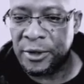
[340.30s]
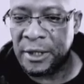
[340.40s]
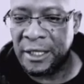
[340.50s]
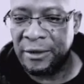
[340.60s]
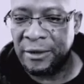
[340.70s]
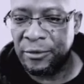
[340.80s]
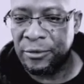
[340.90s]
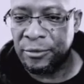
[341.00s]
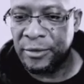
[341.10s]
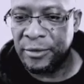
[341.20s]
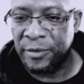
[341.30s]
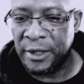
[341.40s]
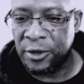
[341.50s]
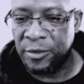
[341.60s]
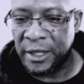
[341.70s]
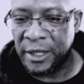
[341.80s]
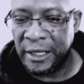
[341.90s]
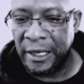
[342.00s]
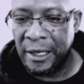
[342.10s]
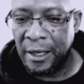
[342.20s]
But um, maybe they're coming
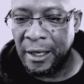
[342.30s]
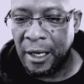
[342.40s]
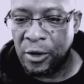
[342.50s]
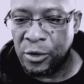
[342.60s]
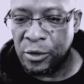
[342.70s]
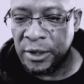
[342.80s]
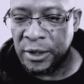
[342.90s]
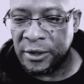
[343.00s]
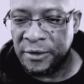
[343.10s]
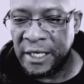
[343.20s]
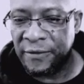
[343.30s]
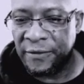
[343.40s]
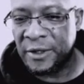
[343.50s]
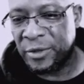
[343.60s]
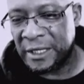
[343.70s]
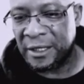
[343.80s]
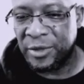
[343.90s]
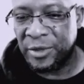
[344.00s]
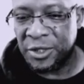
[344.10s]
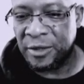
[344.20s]
here. Oh, he's gone there to protect the
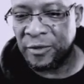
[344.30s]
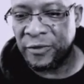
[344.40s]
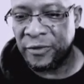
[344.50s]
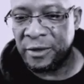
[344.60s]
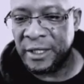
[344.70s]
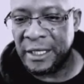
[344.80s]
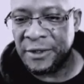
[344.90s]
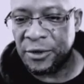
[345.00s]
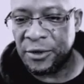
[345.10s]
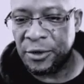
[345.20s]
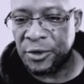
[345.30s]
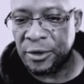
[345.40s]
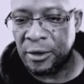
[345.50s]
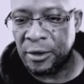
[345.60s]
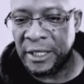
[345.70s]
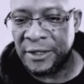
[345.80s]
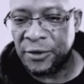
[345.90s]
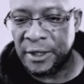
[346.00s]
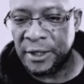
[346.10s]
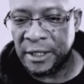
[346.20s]
bishop. Very nice touch. Okay,
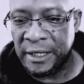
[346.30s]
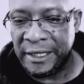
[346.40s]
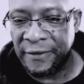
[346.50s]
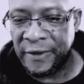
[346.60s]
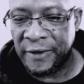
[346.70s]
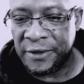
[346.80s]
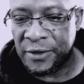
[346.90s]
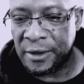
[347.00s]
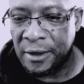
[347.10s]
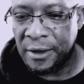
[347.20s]
so it's a knight fest.